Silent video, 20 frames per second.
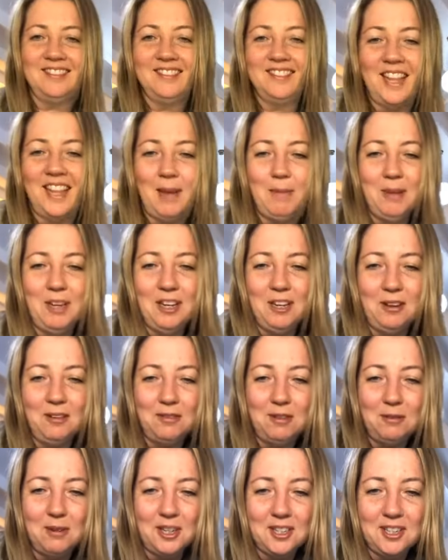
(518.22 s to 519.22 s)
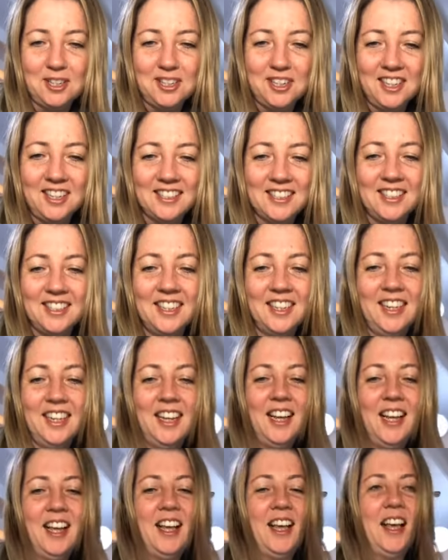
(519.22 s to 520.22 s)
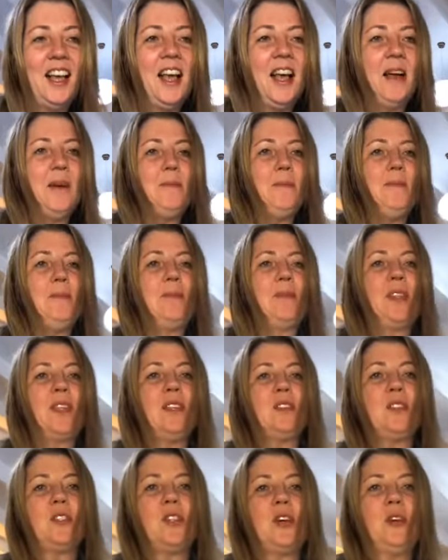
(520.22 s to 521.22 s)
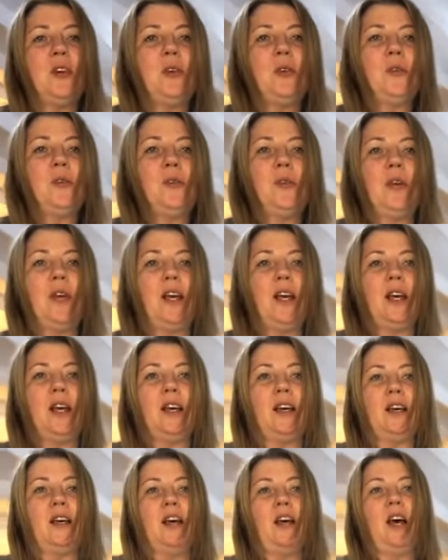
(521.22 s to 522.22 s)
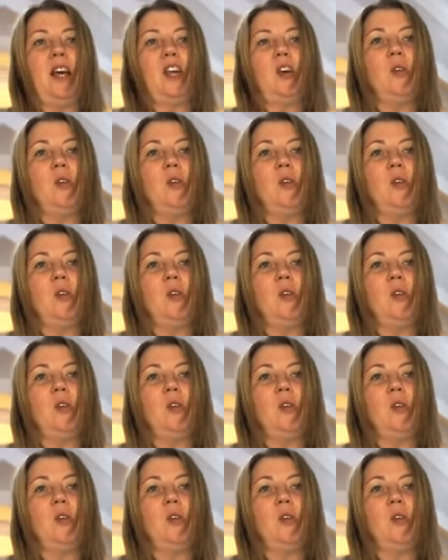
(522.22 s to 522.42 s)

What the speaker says: Let me know if you recognise it. I